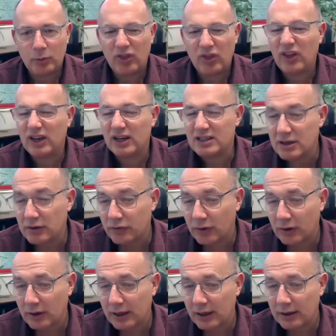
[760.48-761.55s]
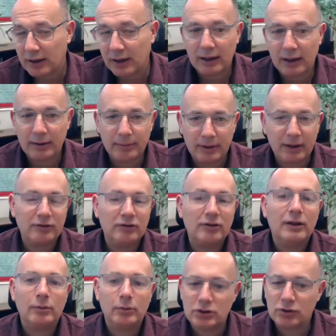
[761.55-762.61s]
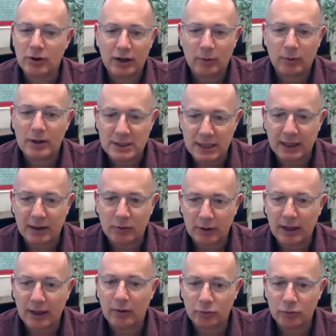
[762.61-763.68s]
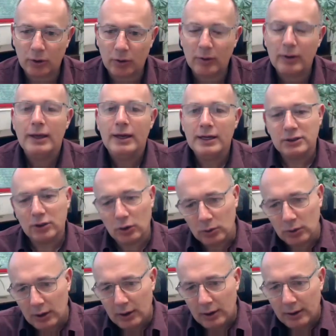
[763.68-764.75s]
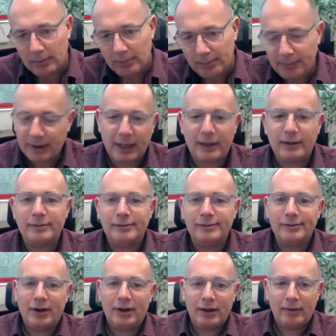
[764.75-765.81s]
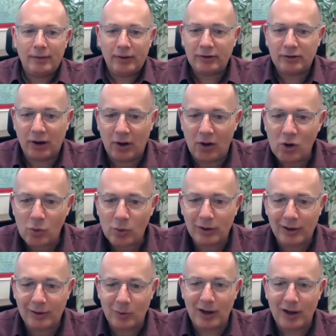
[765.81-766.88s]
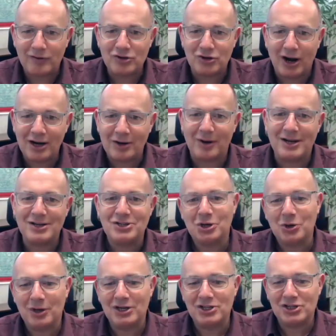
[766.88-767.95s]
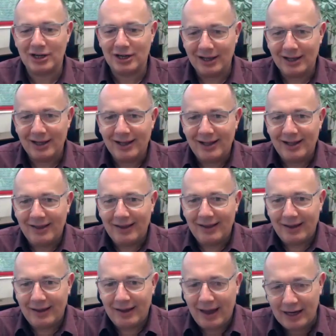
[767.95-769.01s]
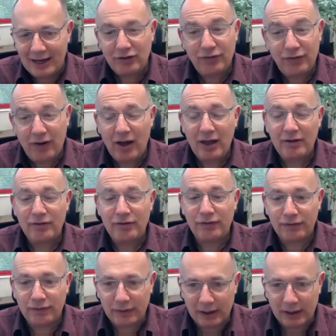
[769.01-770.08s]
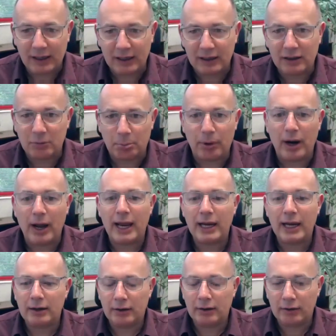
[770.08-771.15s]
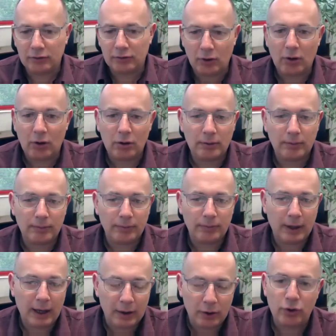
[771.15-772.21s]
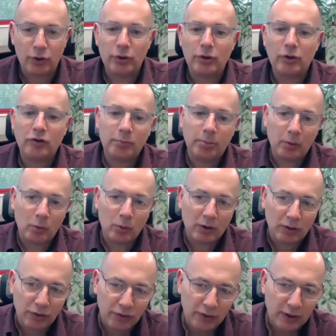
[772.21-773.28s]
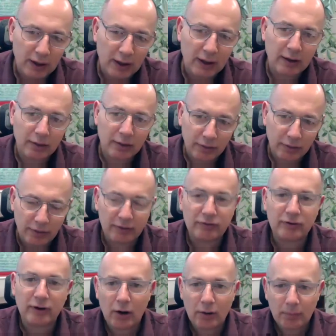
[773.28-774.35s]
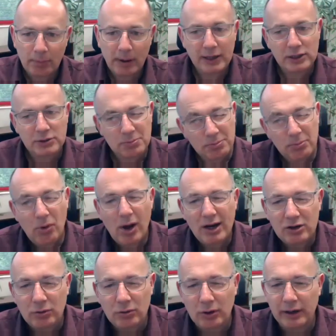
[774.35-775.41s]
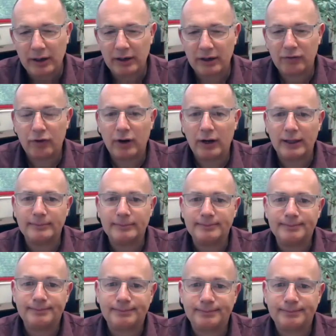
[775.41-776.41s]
We think differently, and that's something we're trying to untangle now as well. So again, there's a long-winded way of trying to answer your question. H5 getting into the brain is not unheard of, but we think this current batch might do it a little differently.